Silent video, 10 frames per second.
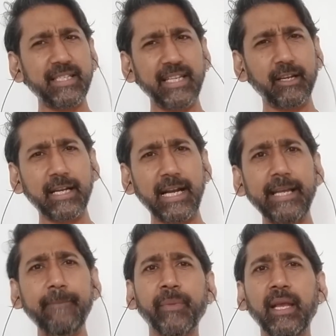dealer
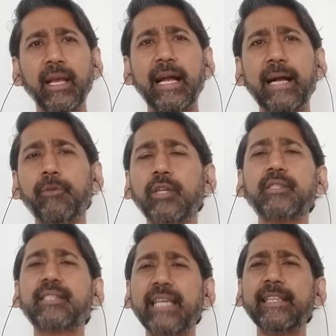guy. I'm not
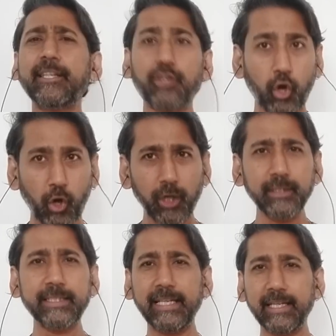saying that all
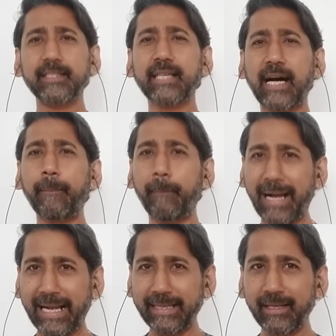dealers are
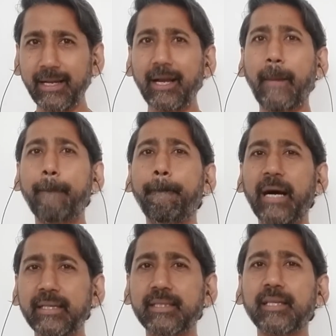bad,
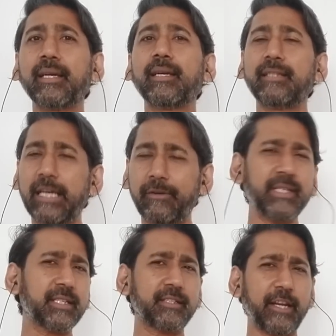but there
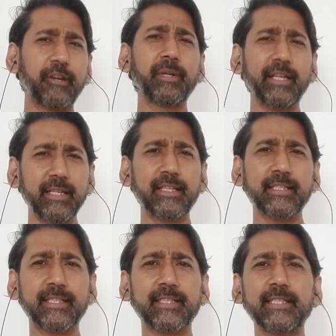is a terrible
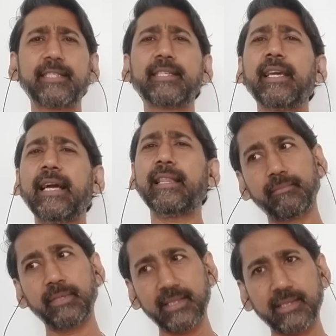inconsistency, and
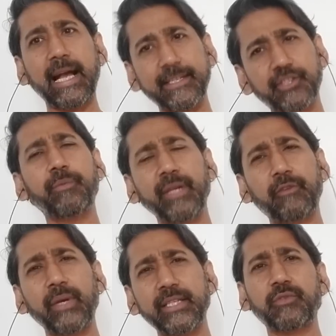this has to be
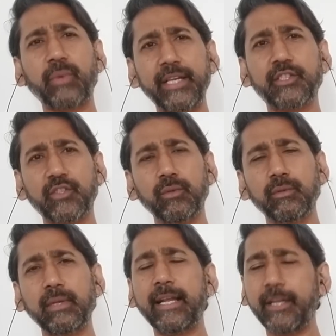addressed very
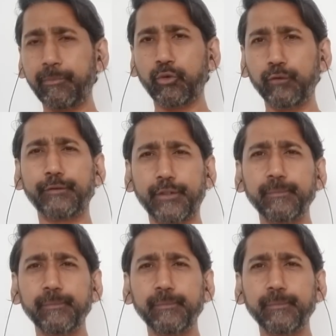soon and improved.